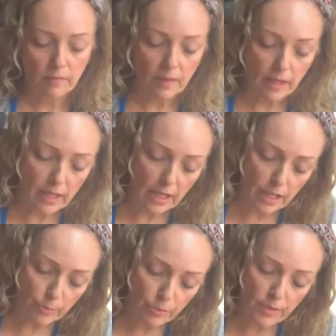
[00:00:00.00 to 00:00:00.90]
And I'm going to
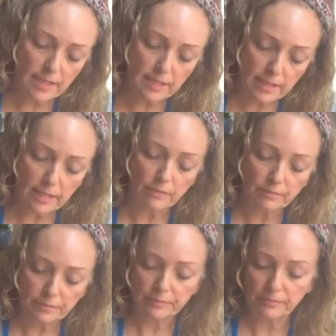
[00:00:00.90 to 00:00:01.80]
press it down.
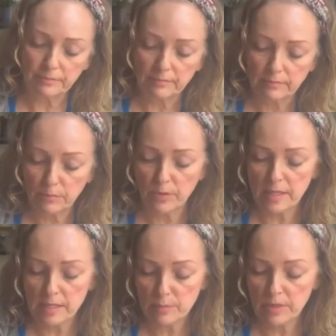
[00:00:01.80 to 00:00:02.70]

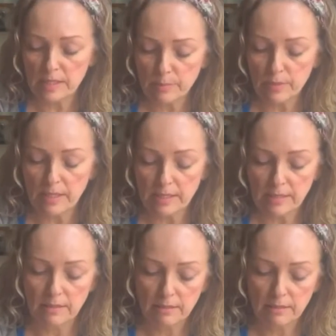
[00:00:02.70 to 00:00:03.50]
Press, press, press.